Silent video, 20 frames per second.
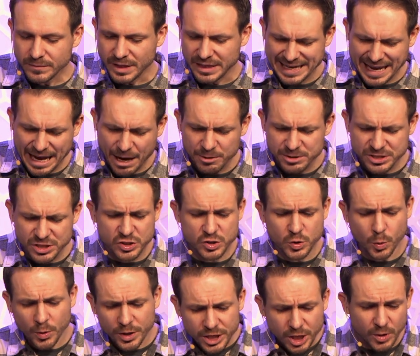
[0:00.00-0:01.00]
Now, as the
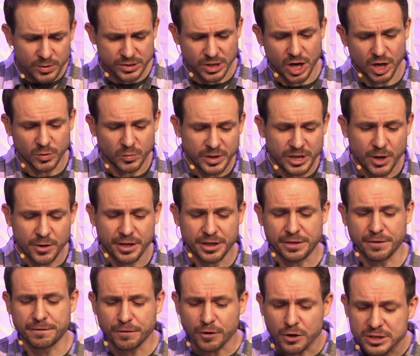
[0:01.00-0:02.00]
story goes on, we know that
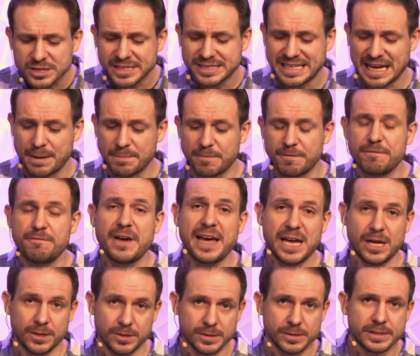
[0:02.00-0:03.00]
the first attempt
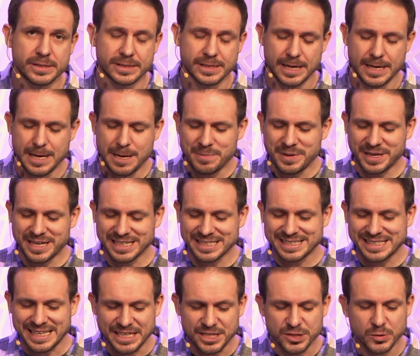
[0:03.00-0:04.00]
fails because
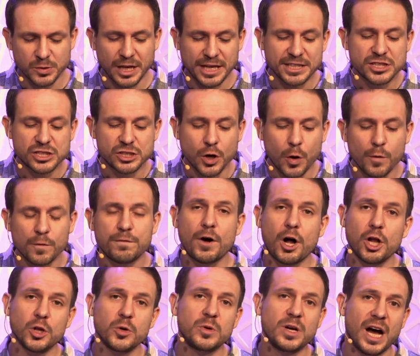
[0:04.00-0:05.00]
the Israelites don't
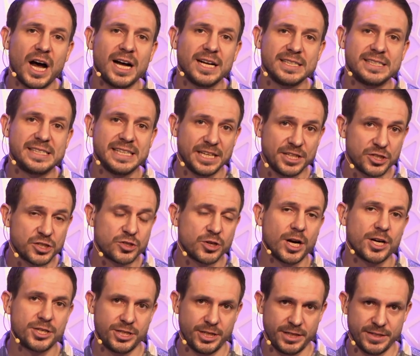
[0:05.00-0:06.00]
follow God's
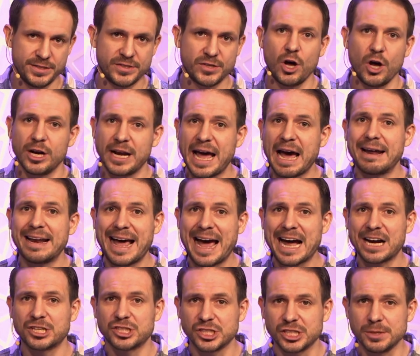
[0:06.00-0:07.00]
instructions on how to
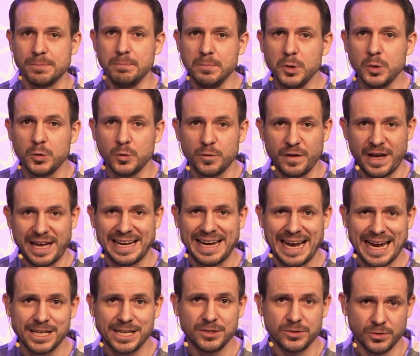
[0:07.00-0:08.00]
actually move and
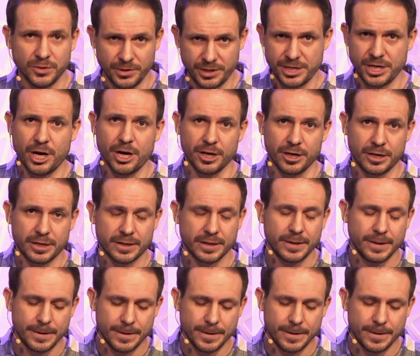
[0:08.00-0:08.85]
handle the ark.